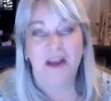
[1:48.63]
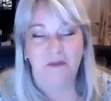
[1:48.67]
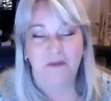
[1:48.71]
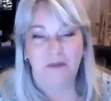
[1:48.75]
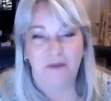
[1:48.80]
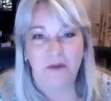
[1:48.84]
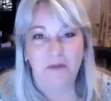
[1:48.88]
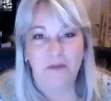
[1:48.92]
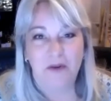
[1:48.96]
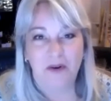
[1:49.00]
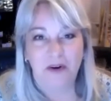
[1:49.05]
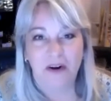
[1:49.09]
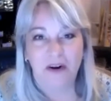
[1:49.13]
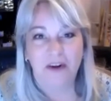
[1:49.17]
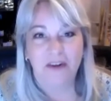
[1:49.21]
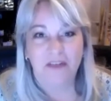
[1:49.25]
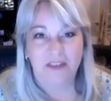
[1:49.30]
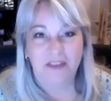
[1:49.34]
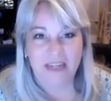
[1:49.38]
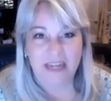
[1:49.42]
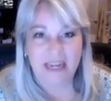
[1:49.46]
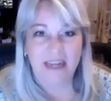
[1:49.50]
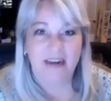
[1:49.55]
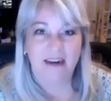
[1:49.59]
from your
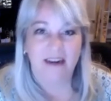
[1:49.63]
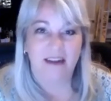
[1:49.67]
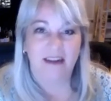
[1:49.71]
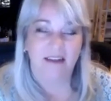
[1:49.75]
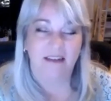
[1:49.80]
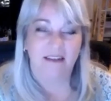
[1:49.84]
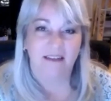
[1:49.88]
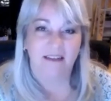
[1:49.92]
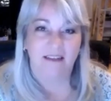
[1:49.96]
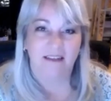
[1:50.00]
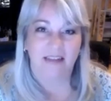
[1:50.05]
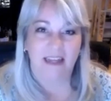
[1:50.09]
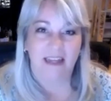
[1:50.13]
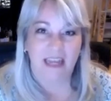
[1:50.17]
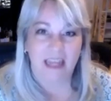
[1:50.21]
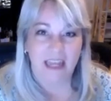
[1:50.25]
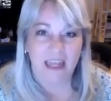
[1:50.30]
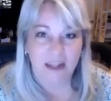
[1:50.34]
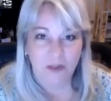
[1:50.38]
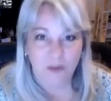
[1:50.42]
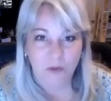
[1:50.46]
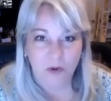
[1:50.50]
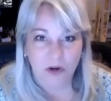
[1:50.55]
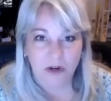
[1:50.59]
understandings
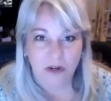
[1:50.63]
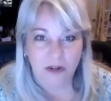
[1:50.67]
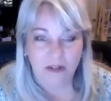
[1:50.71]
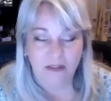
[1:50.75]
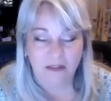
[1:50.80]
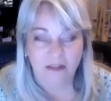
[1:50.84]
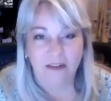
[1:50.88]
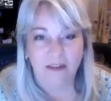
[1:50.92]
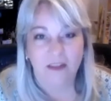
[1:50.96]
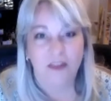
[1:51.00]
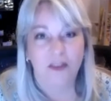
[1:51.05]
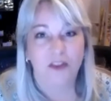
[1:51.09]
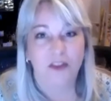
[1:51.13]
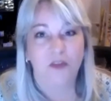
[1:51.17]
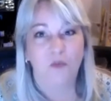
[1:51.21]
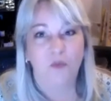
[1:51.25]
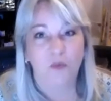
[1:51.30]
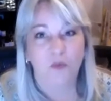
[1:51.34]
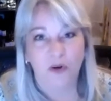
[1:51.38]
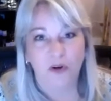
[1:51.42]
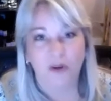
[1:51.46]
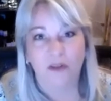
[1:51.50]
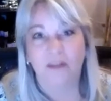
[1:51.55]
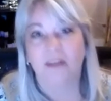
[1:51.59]
in the world, the
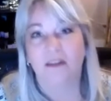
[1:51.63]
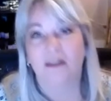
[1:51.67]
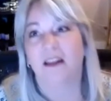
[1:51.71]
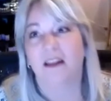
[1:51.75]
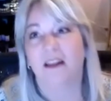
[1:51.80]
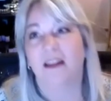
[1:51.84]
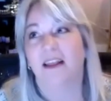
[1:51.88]
world,